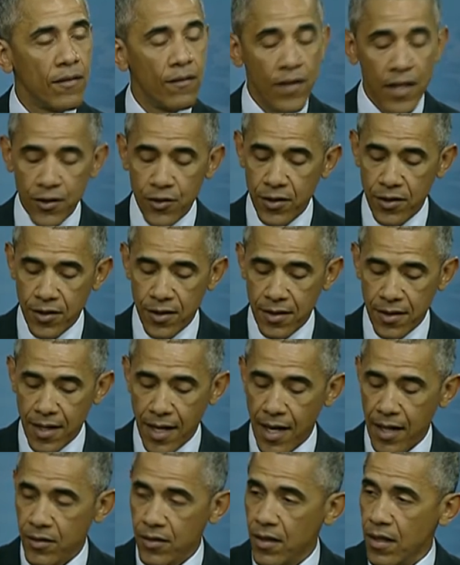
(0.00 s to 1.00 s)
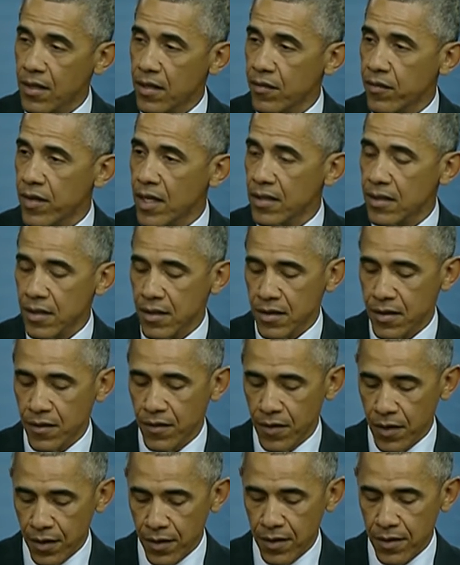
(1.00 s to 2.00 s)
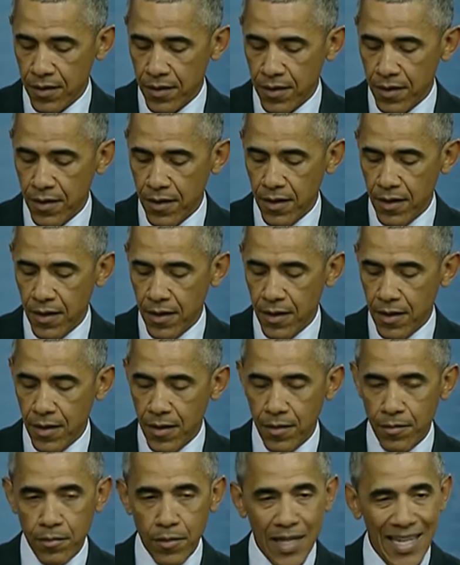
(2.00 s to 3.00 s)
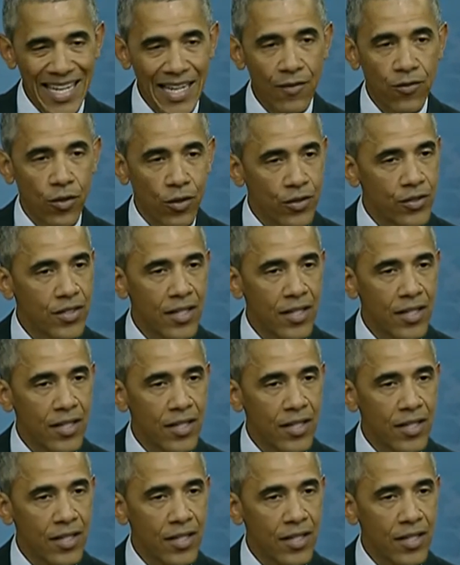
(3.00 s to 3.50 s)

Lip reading: vicious attacks on defenseless civilians, medieval